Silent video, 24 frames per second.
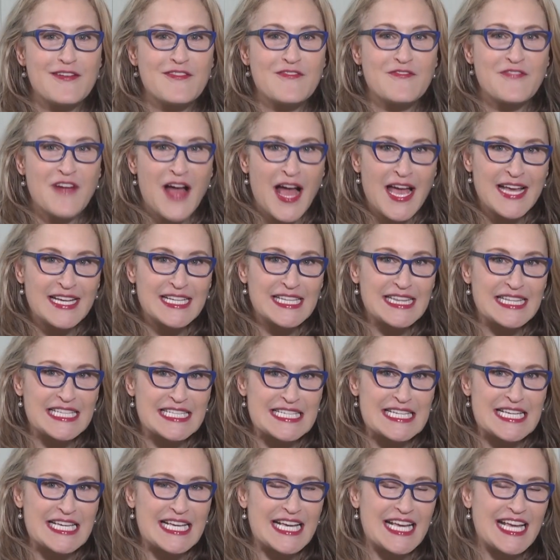
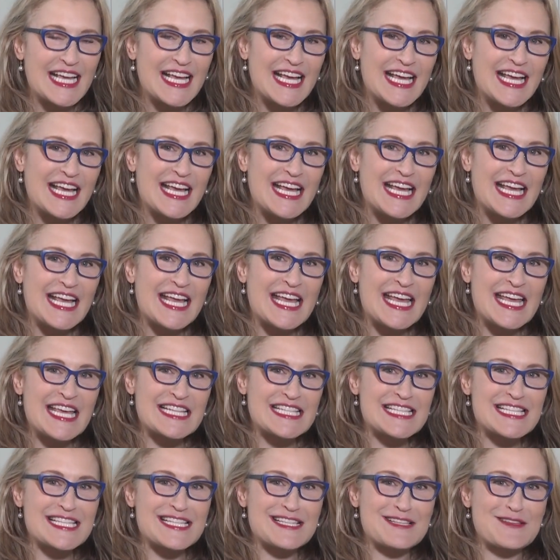Finally,
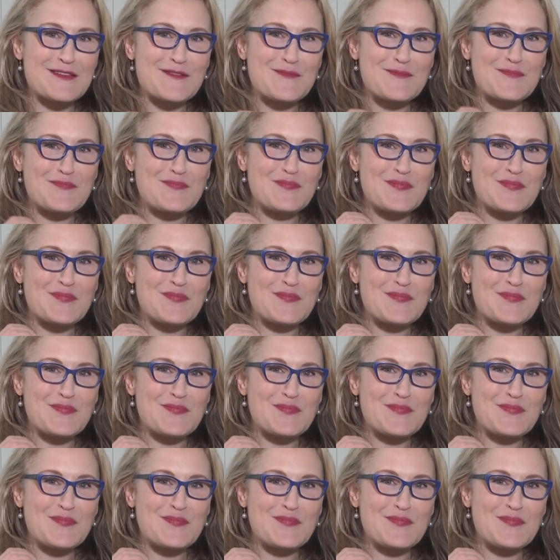it's